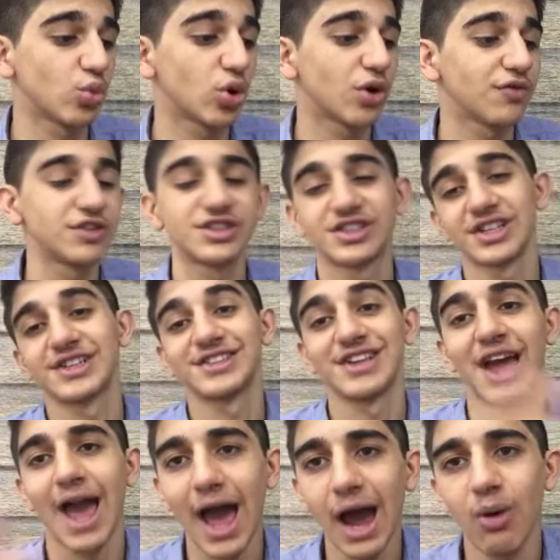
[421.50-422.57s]
1/6
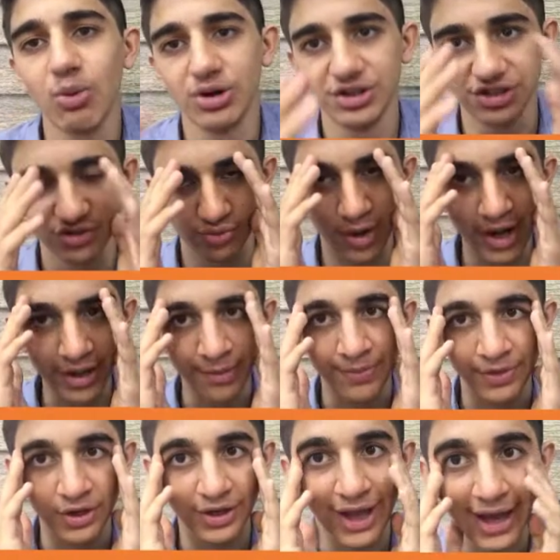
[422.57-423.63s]
hours, right?
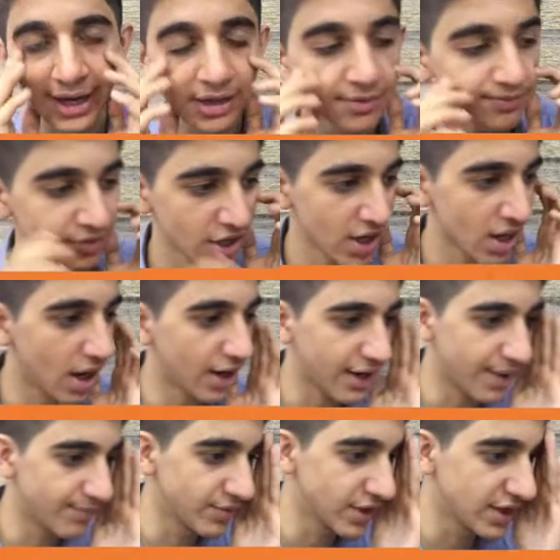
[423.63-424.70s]
You get it?
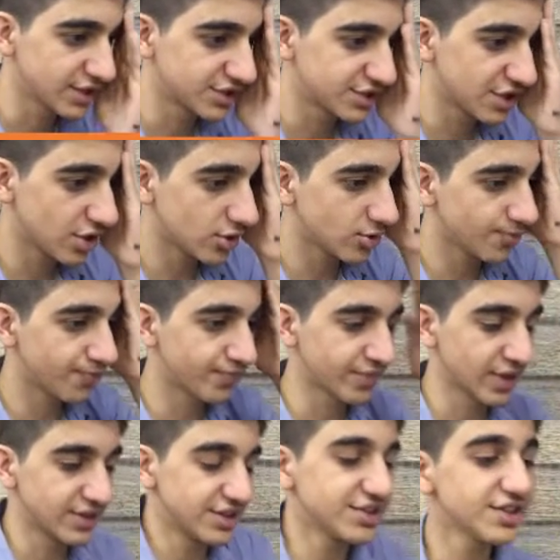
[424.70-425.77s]
Okay, so
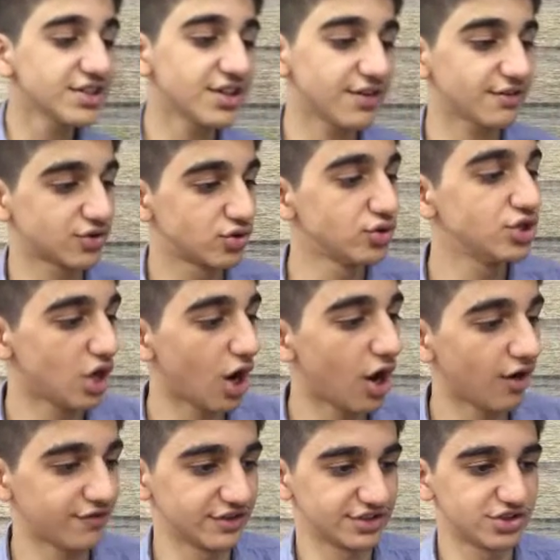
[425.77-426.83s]
this is to the
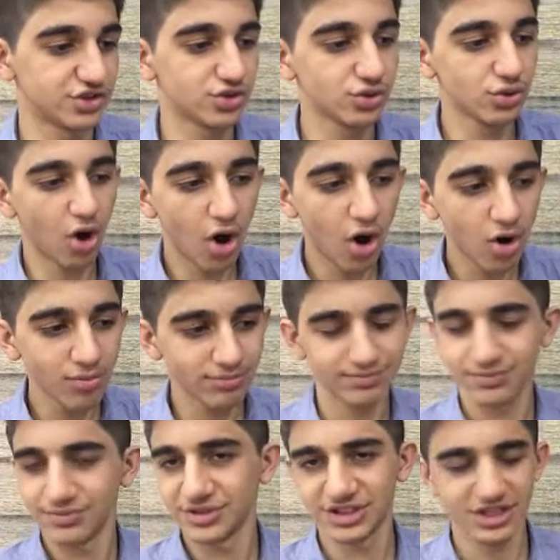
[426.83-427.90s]
office. To home,
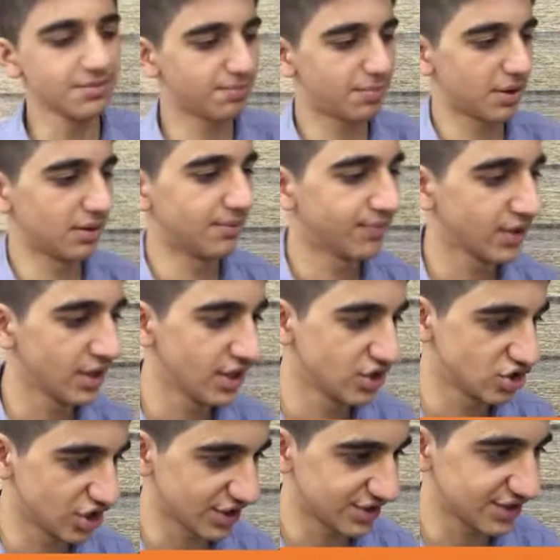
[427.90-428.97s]
simple.
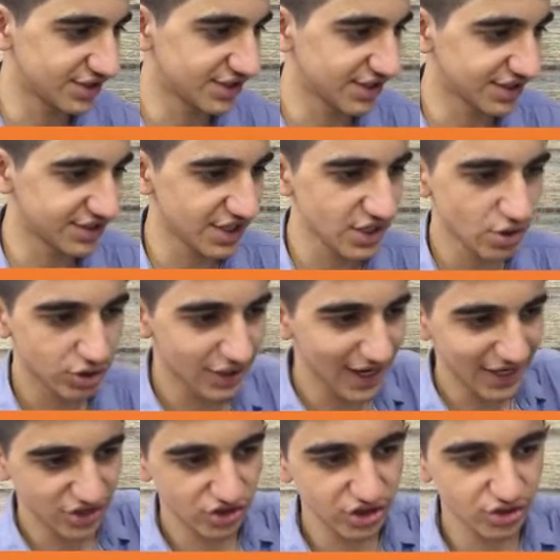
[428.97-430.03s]
Just the 60. You can
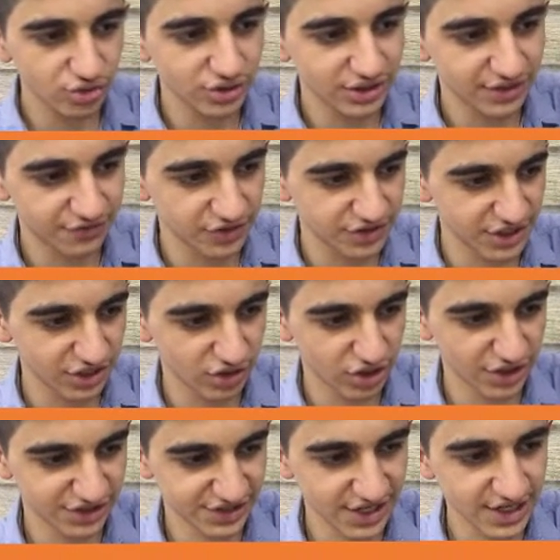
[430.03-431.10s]
actually do the different thing. You
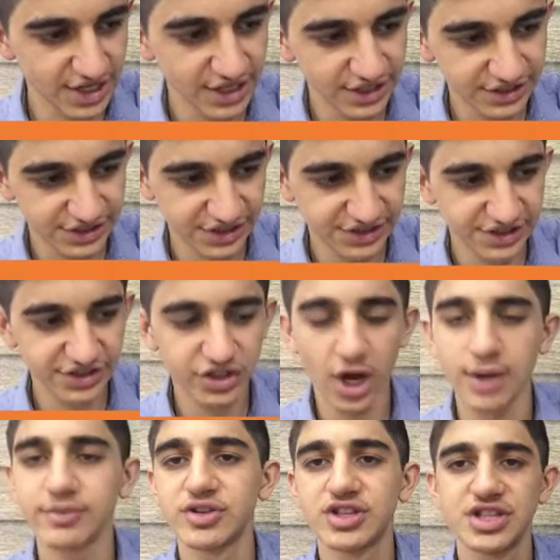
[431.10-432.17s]
can say 60
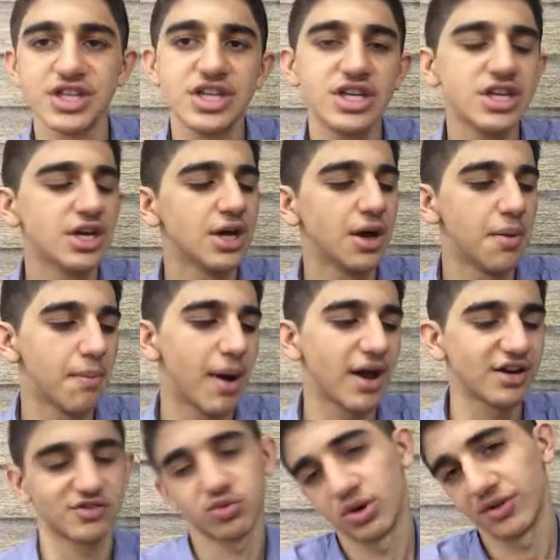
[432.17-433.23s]
times t
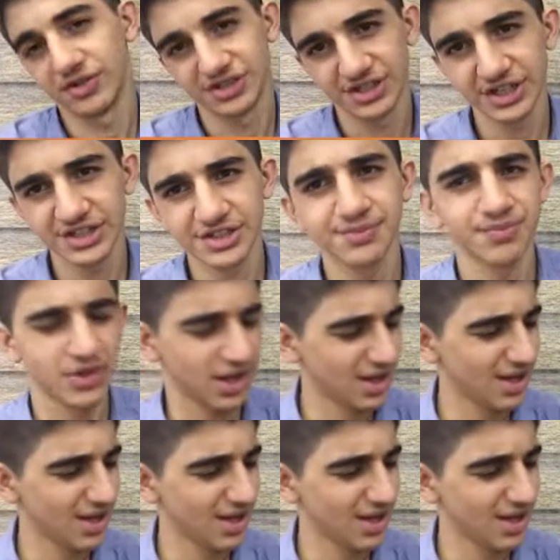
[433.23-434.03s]
minus 1/6.